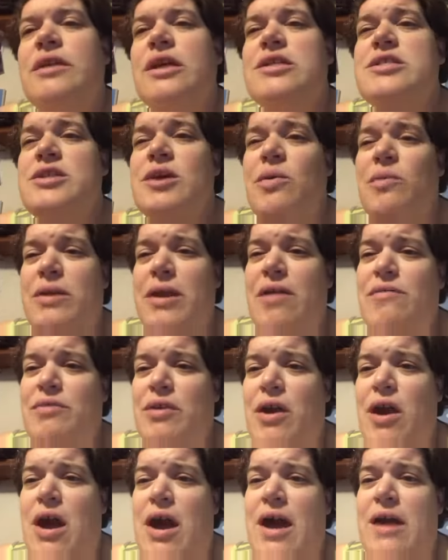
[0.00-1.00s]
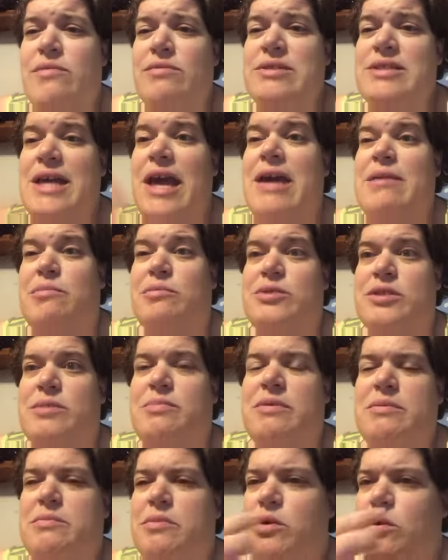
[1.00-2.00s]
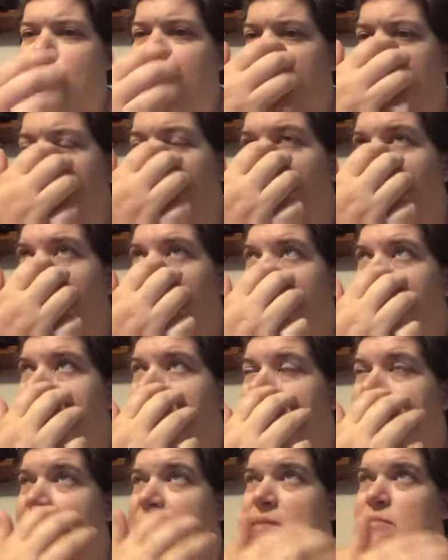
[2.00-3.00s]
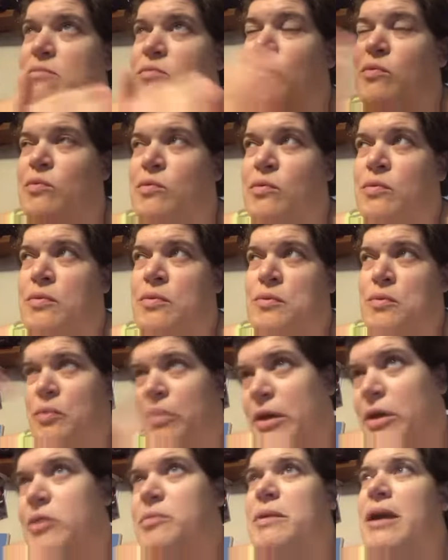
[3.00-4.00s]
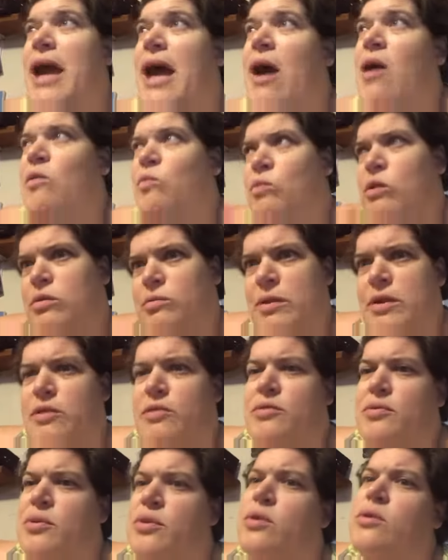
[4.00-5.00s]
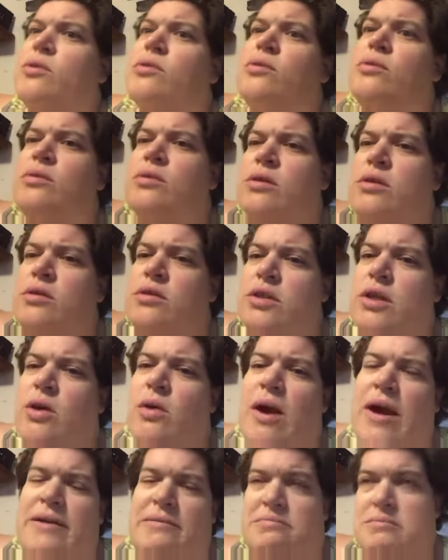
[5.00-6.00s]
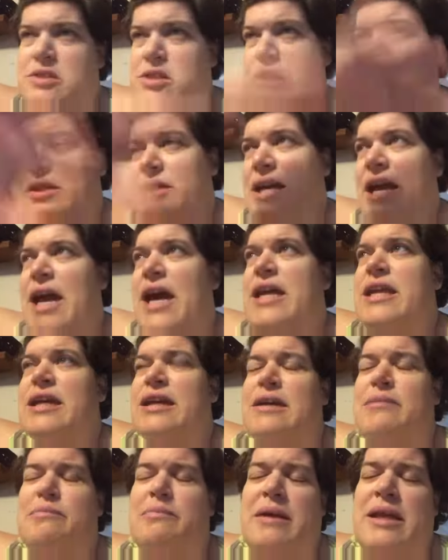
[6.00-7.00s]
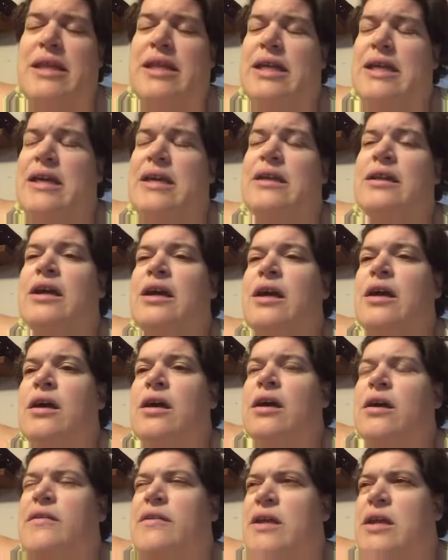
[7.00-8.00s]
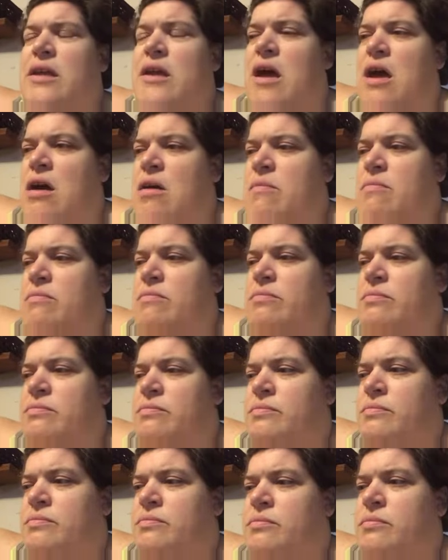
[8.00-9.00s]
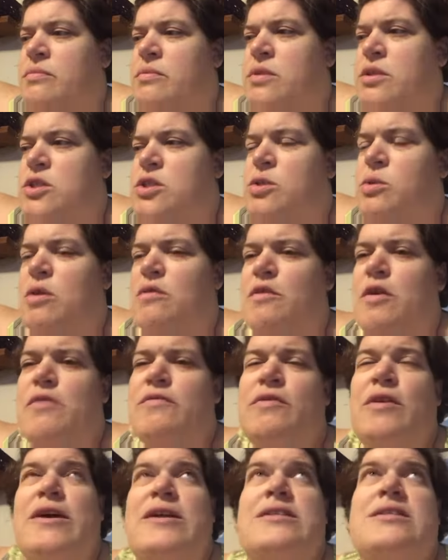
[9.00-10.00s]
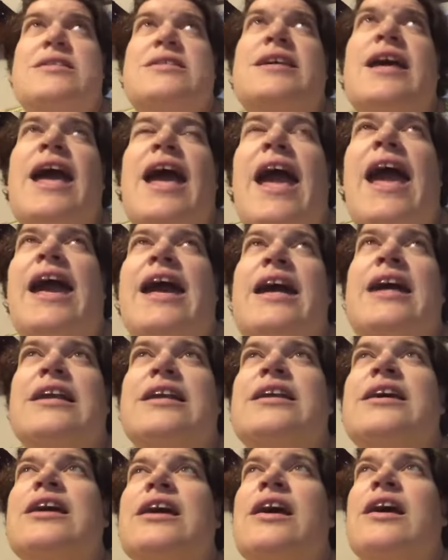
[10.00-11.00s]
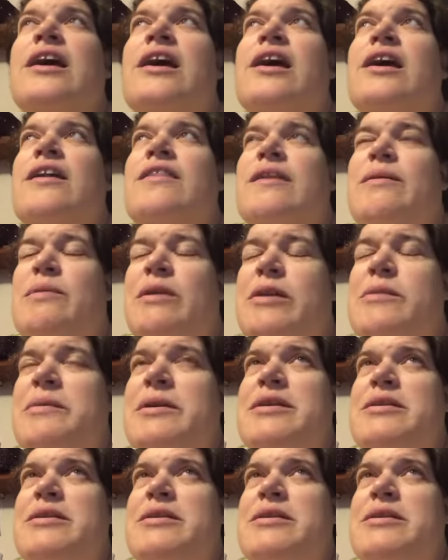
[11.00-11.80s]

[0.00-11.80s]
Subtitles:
So whenever I was able to be moved, they wheeled me through. You know, I saw Dan and Bentley, and then two of our friends, and they wheeled me